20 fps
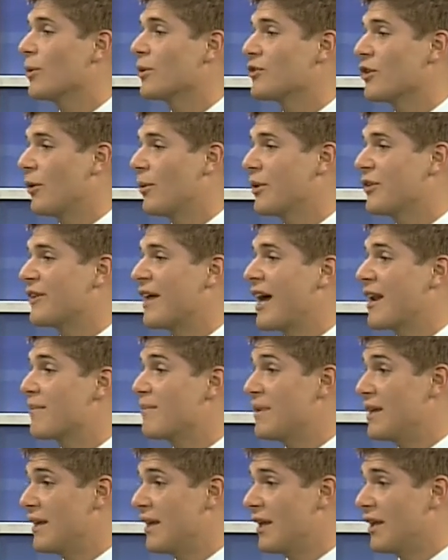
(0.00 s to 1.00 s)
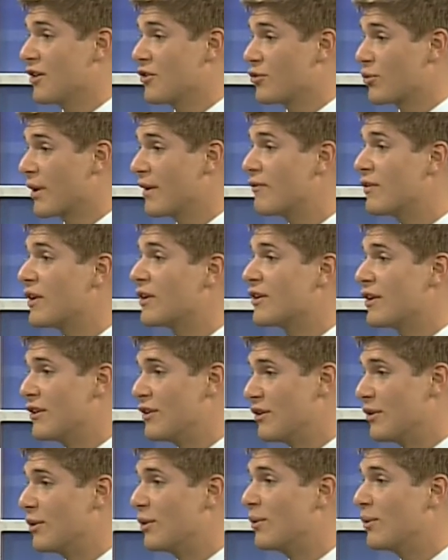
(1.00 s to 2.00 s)
which always had me driven to
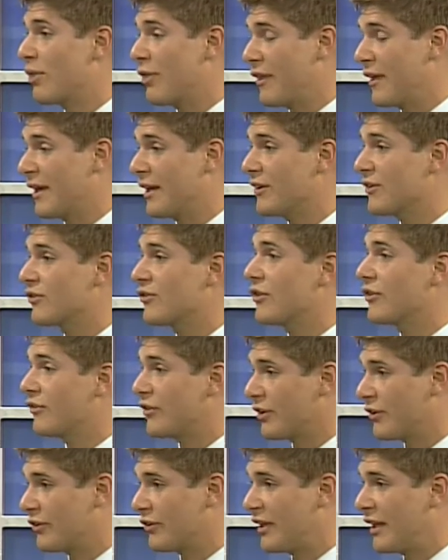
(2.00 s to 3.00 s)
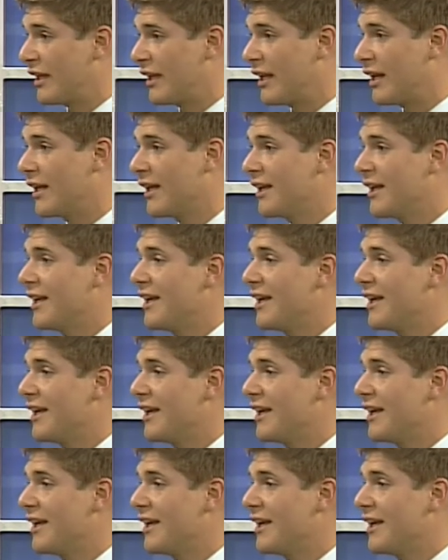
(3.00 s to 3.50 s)
do things to succeed. Okay.